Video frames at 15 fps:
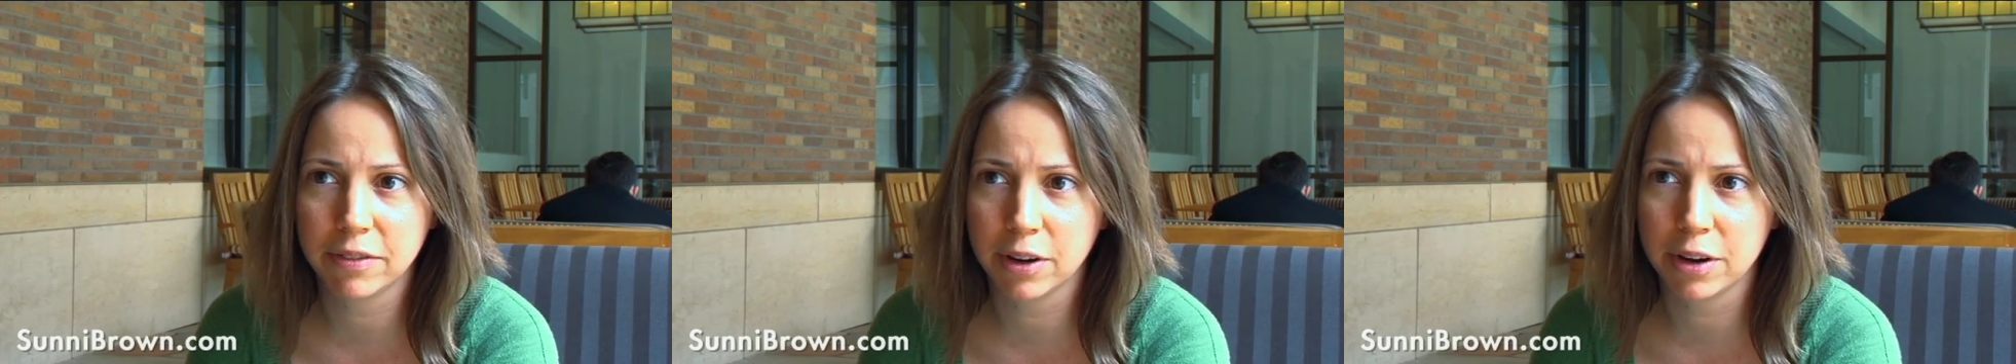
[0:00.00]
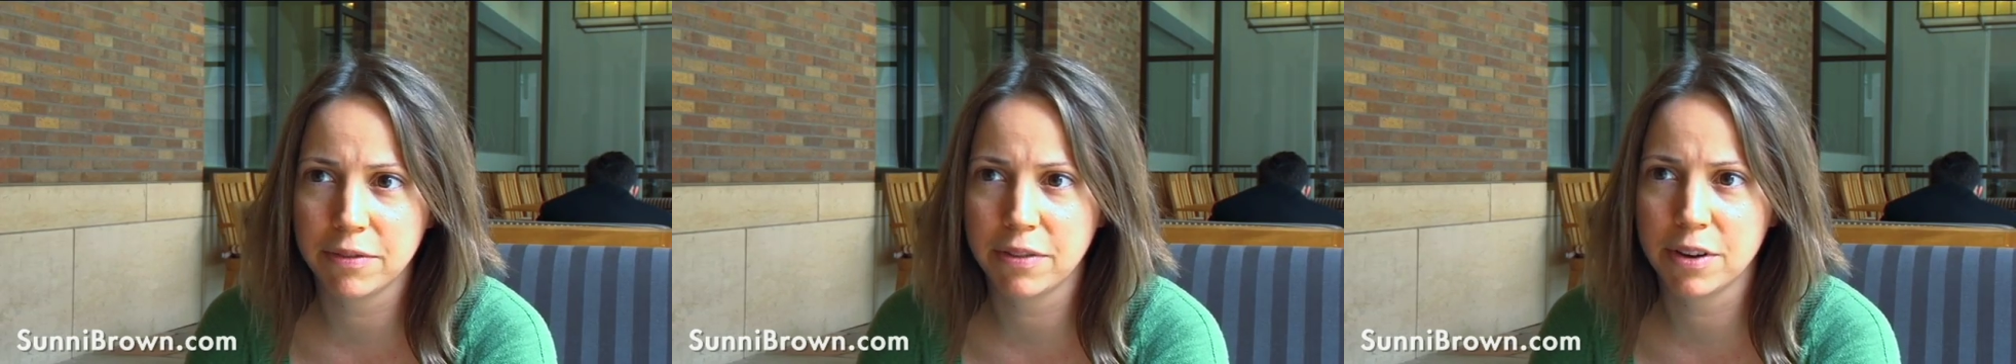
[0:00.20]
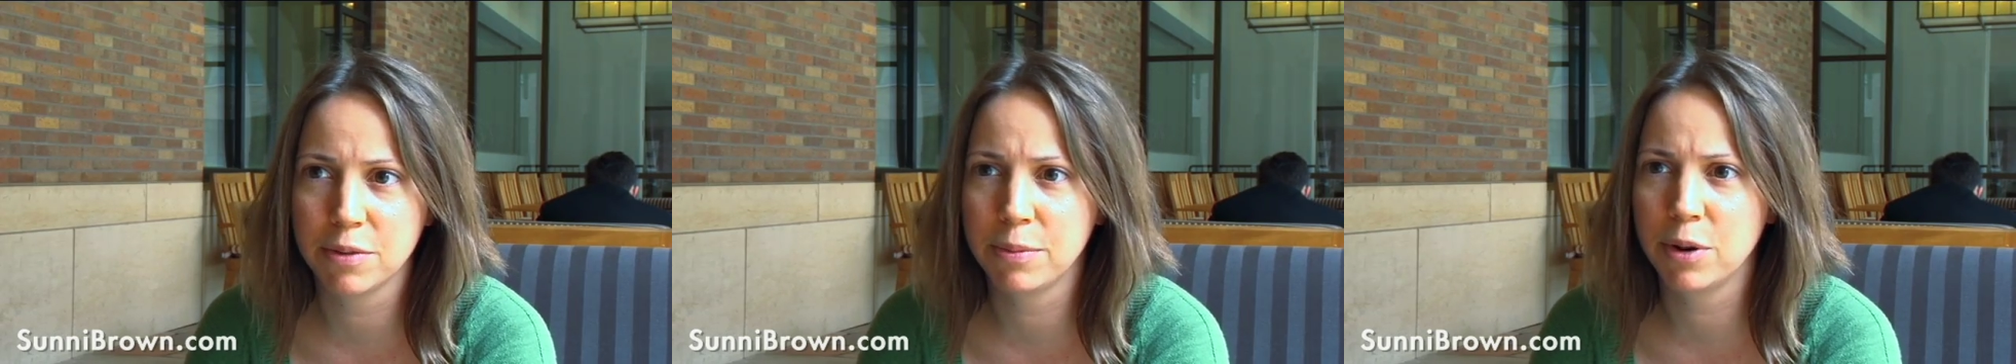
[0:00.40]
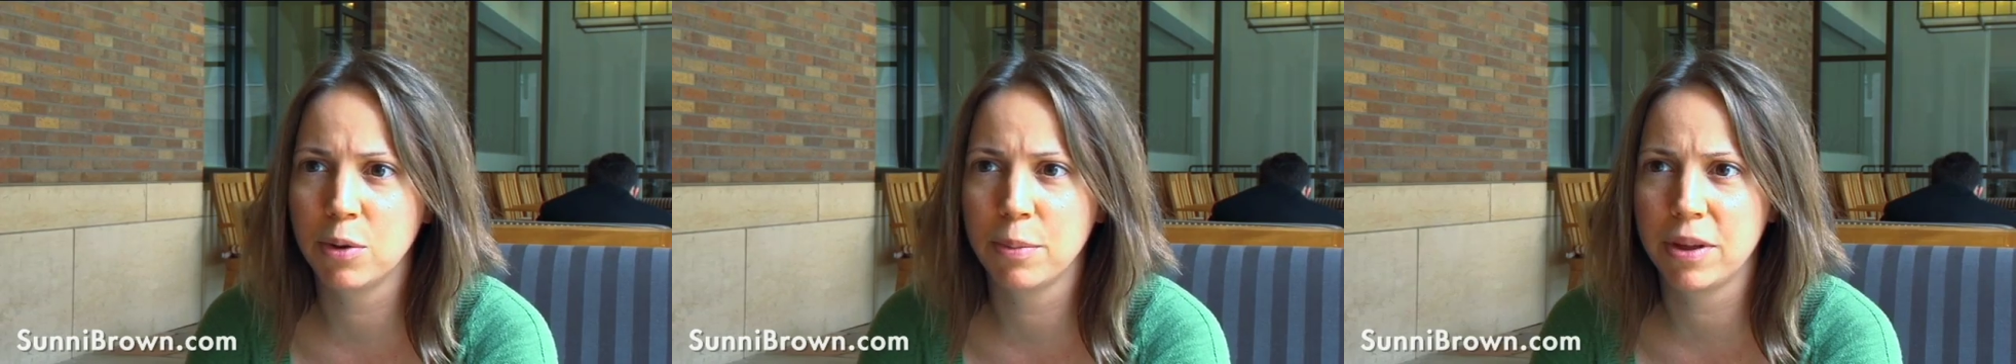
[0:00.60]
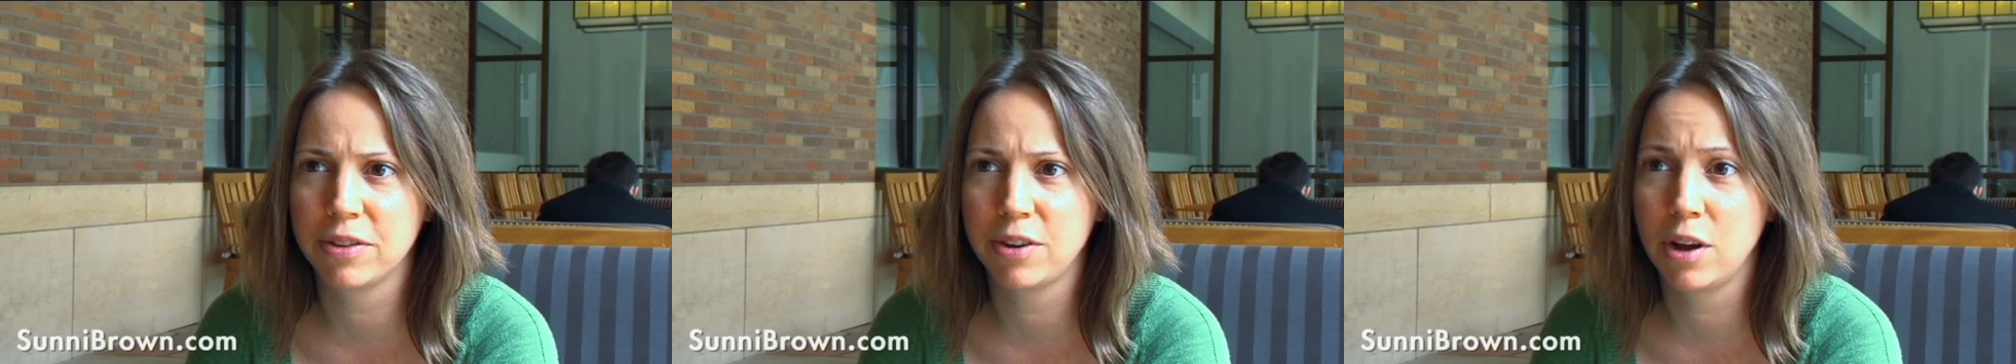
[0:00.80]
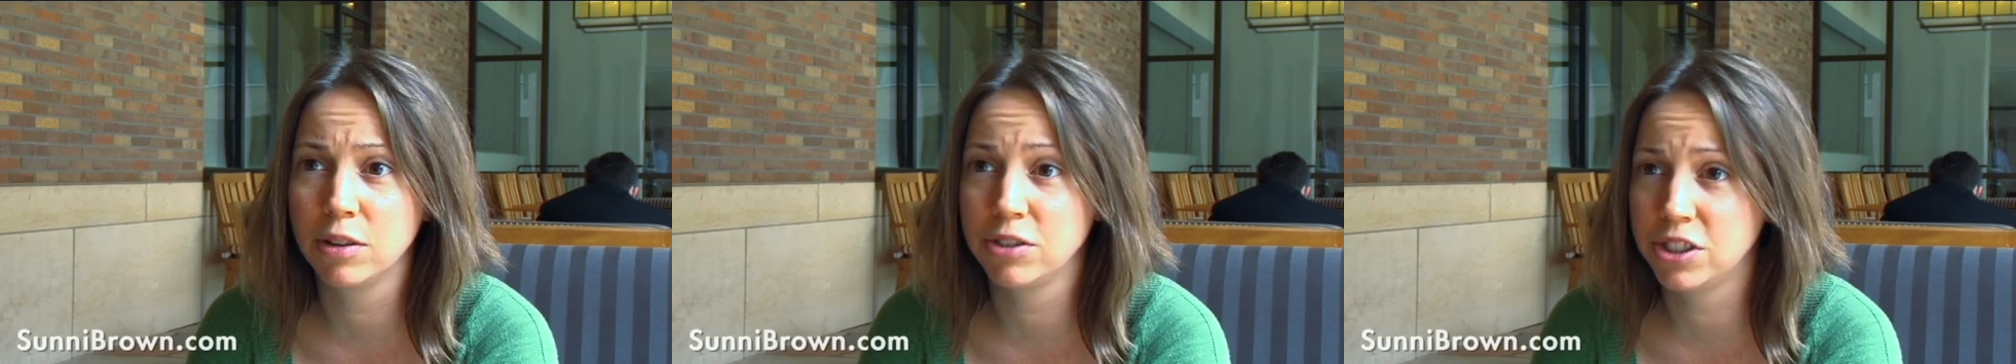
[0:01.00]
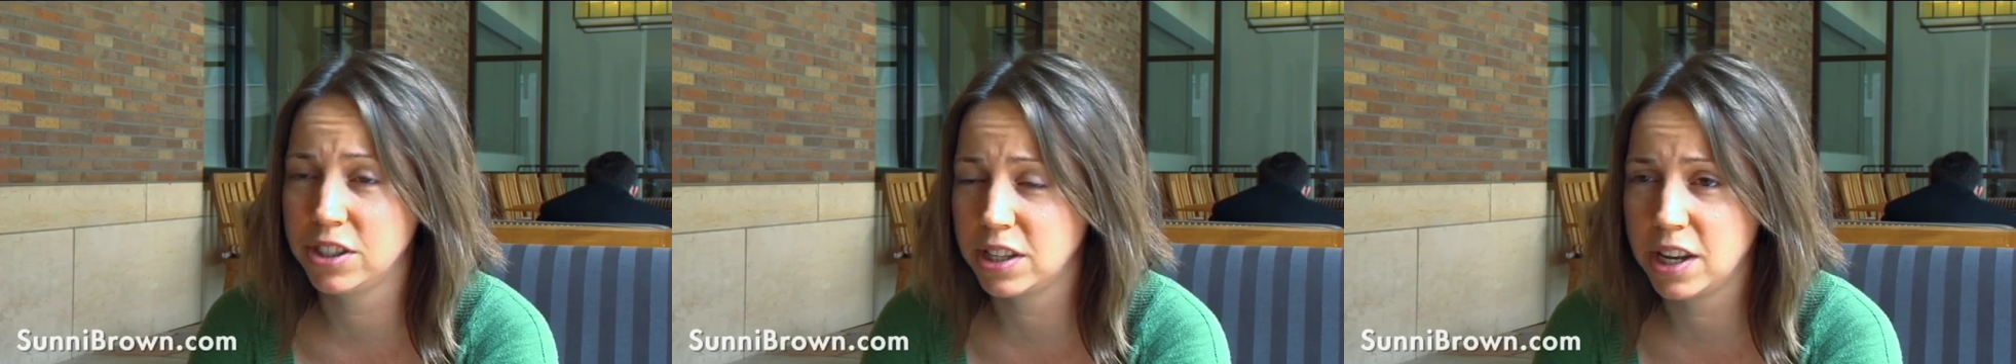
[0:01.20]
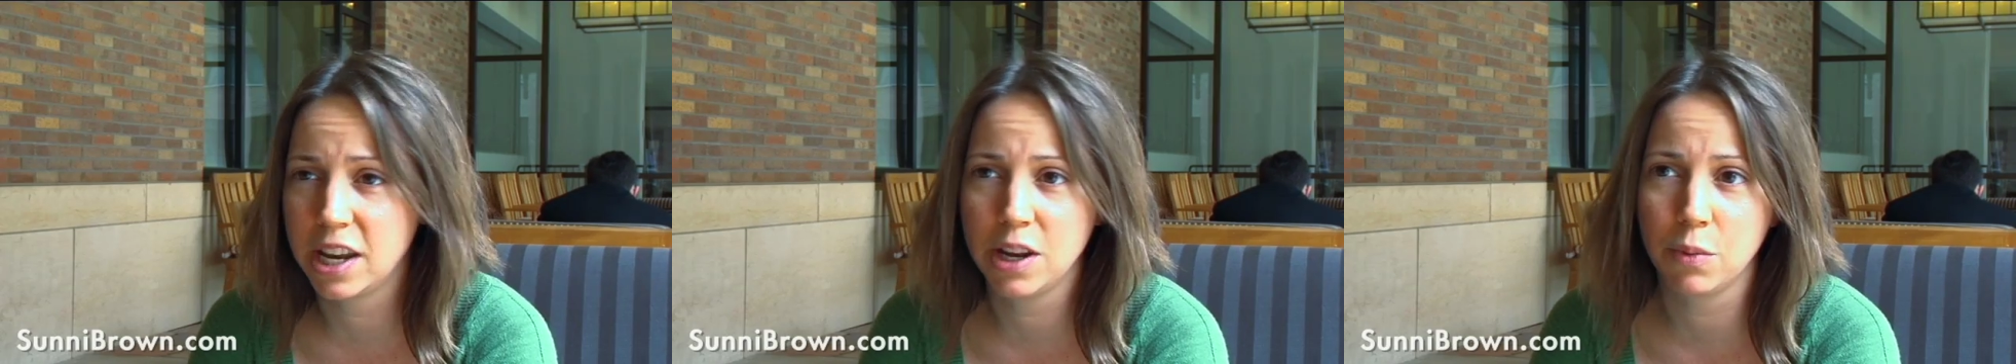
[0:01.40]
very fundamental methodologies
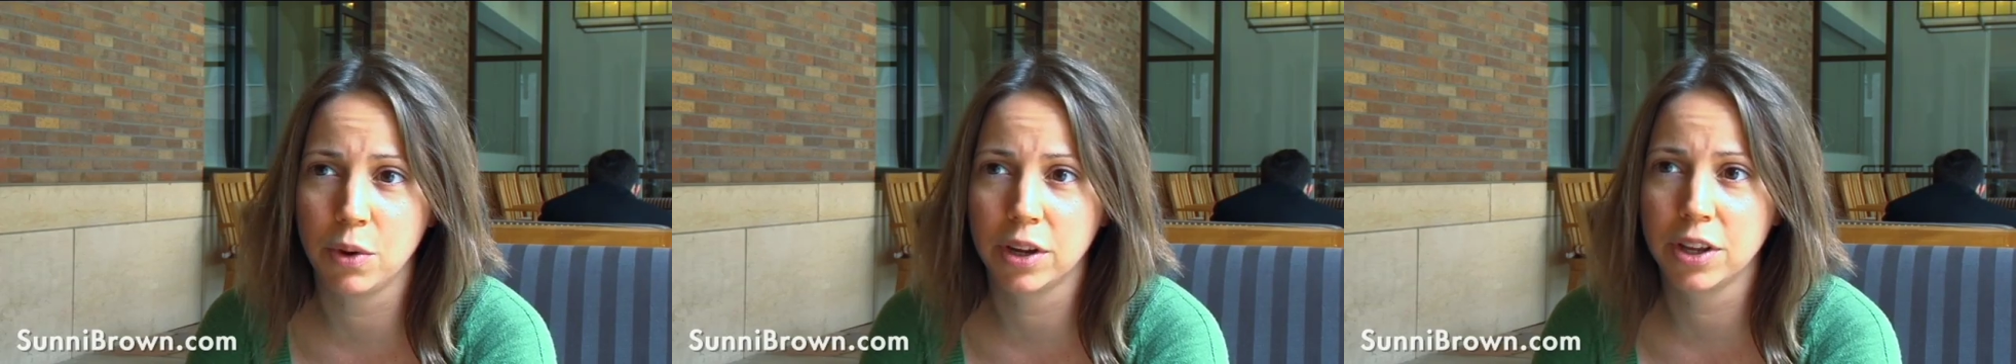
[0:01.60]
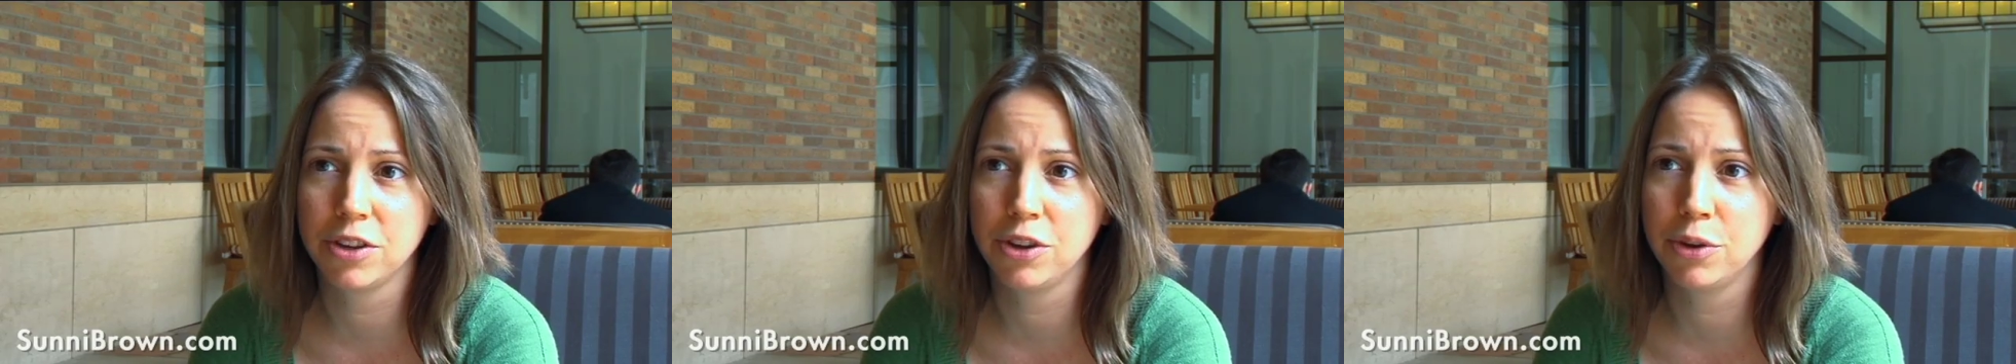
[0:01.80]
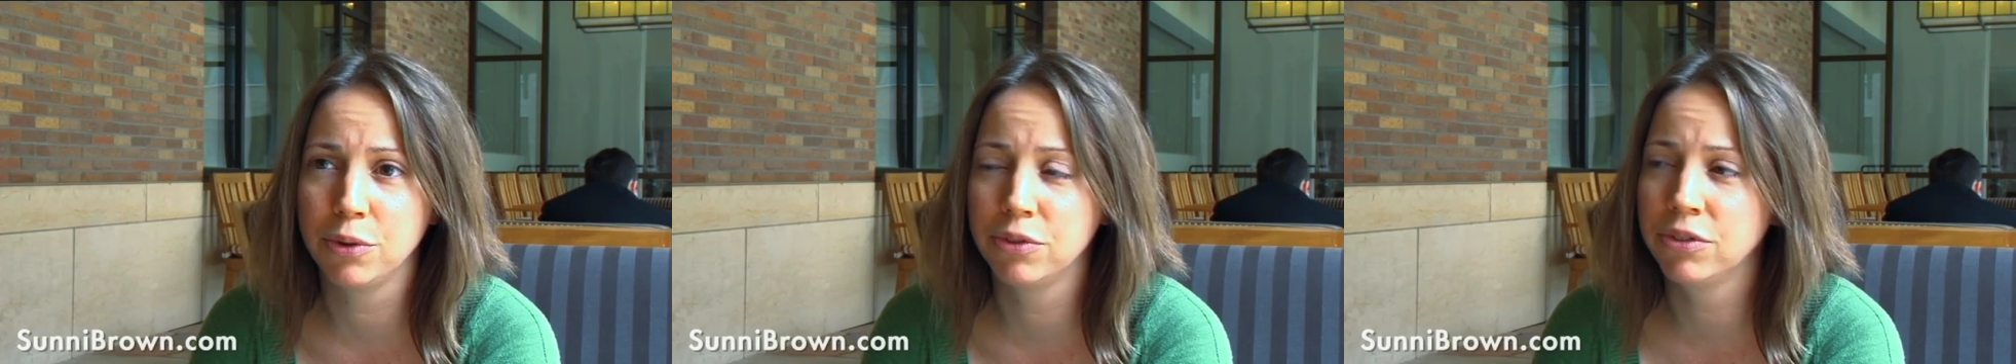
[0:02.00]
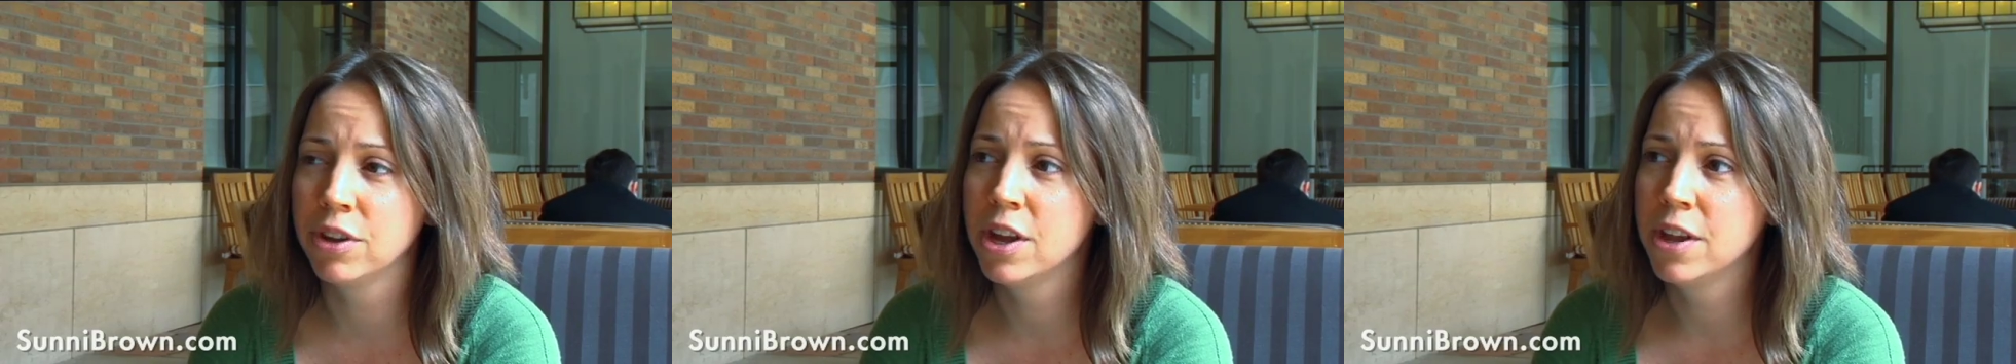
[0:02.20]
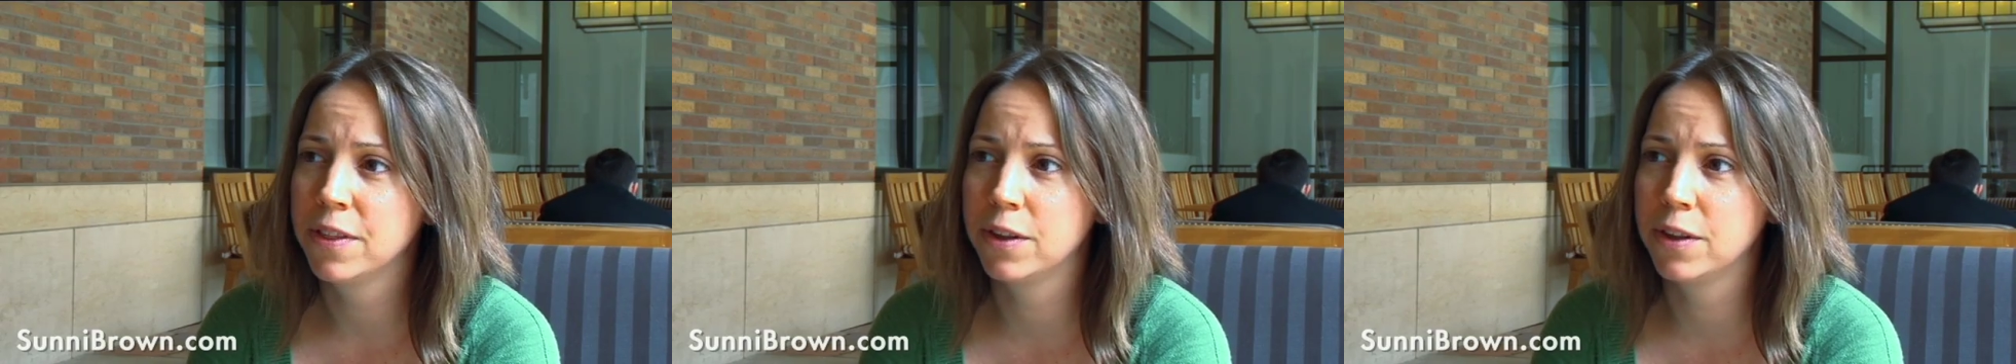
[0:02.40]
that anyone can use